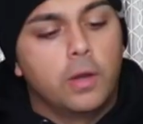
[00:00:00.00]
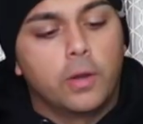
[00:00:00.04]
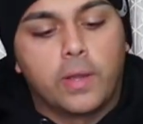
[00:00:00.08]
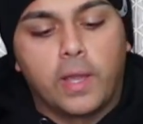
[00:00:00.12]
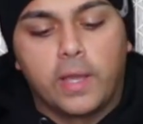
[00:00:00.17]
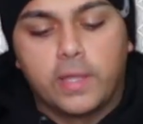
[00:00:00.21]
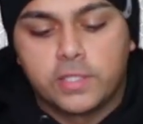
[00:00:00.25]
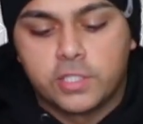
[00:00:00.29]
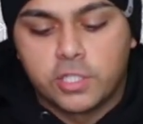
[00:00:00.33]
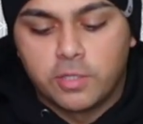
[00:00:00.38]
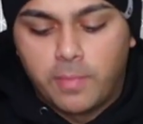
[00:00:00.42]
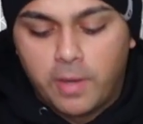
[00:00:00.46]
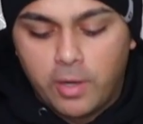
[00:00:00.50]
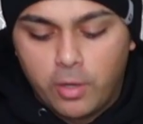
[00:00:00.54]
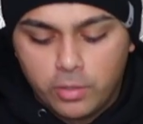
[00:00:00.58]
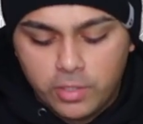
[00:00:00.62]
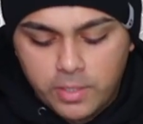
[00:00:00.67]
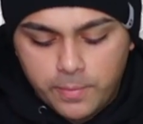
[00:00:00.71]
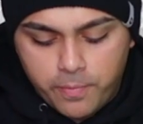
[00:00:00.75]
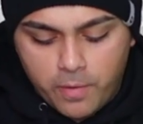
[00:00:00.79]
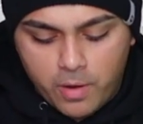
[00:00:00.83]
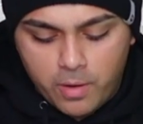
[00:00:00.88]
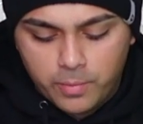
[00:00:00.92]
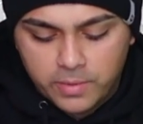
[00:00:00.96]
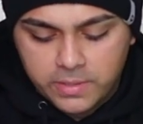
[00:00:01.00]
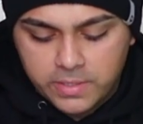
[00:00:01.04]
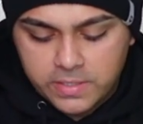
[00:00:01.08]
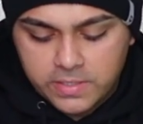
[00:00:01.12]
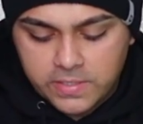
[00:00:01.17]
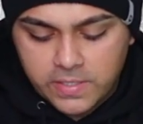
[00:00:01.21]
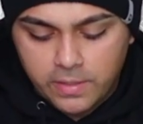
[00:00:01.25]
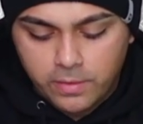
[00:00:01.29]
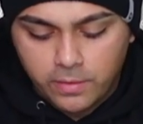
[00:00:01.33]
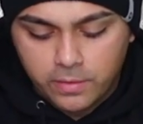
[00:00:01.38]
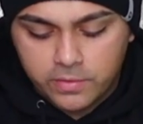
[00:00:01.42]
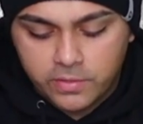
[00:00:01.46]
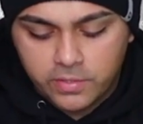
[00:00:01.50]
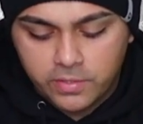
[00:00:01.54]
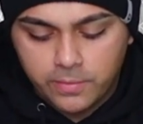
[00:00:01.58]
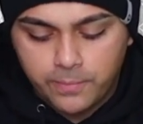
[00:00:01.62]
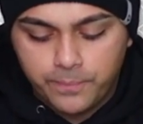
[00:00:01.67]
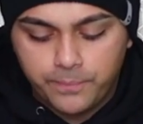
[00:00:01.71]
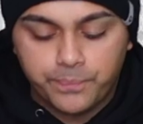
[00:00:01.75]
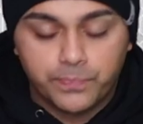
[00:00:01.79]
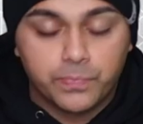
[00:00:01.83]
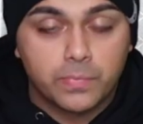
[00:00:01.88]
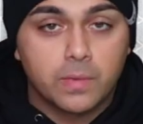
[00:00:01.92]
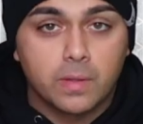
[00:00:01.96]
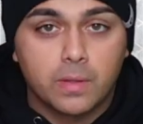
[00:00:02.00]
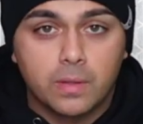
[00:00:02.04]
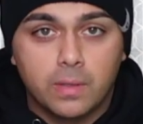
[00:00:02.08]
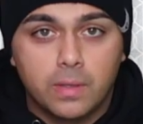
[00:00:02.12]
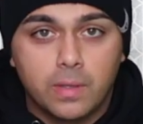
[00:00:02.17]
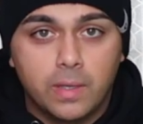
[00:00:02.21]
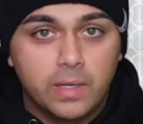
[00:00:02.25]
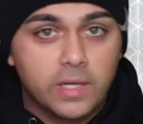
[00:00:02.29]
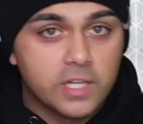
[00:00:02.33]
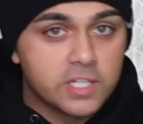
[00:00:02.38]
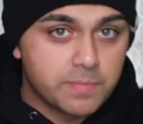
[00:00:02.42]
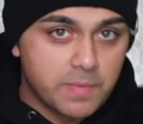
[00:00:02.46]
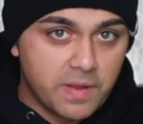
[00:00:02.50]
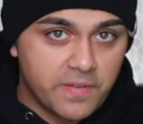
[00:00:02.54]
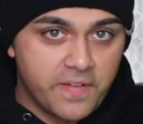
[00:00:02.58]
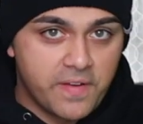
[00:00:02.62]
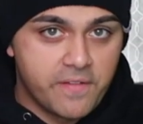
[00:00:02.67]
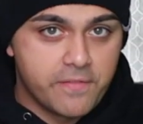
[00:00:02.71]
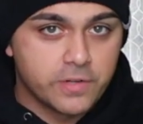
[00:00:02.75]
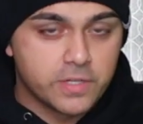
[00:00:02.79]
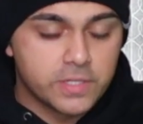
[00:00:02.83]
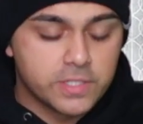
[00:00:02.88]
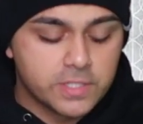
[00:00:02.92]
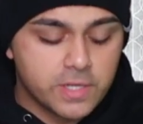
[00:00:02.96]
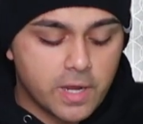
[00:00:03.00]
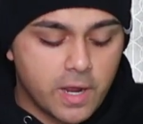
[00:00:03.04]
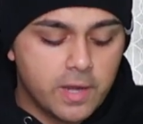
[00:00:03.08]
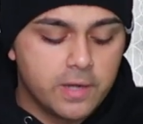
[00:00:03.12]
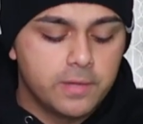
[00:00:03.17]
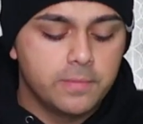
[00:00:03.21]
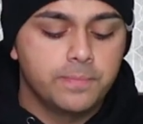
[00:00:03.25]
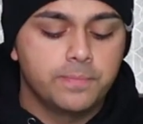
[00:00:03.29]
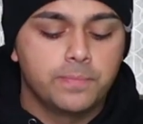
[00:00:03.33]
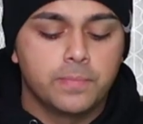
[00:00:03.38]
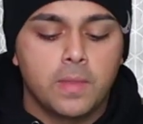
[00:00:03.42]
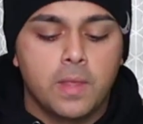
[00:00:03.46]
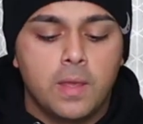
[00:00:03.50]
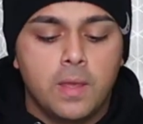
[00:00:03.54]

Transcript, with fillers: Okay, so my only problem with this hilt, it is my favorite design,